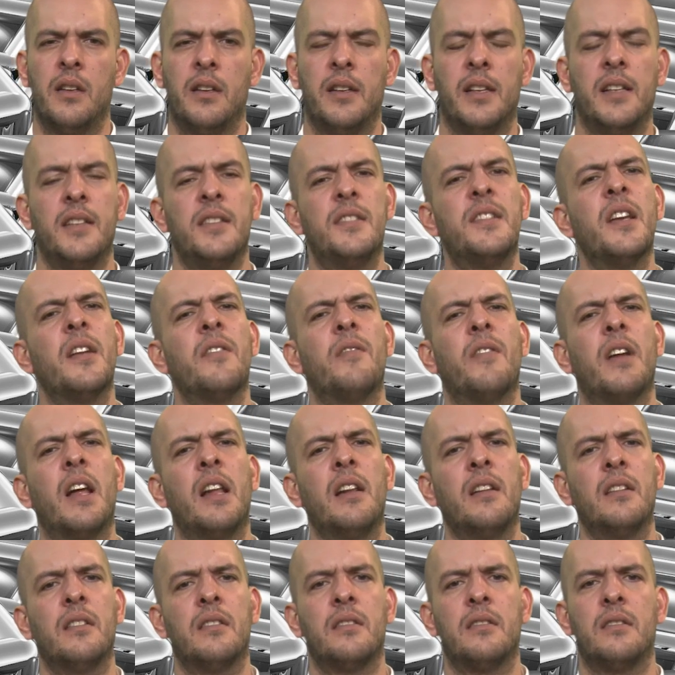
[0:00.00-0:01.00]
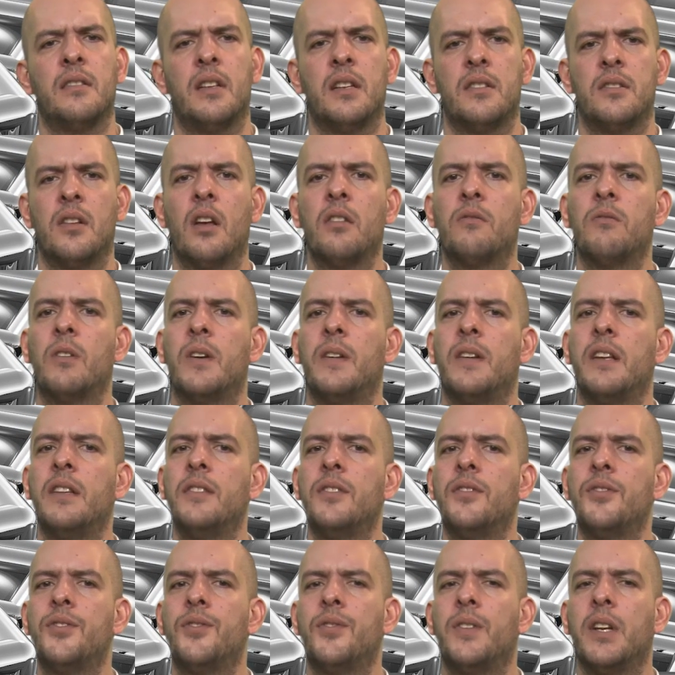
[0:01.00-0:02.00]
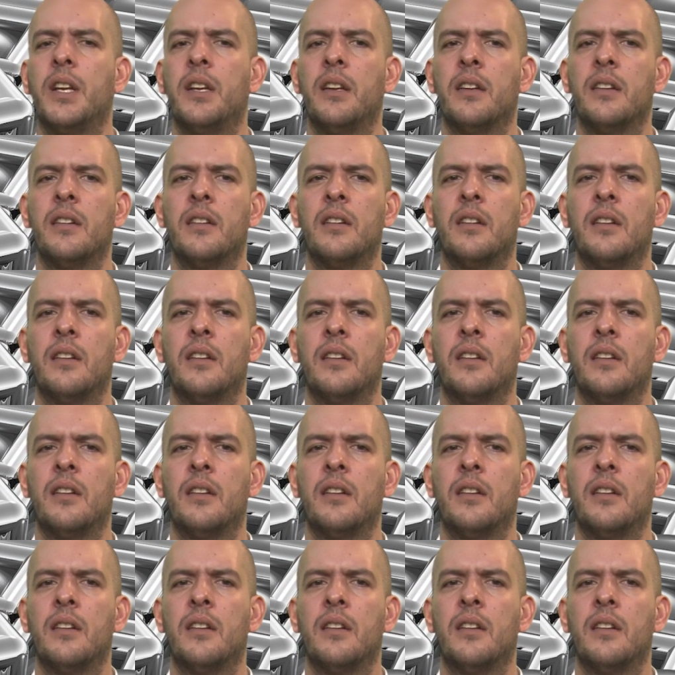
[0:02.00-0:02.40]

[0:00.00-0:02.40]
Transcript: In general, the software industry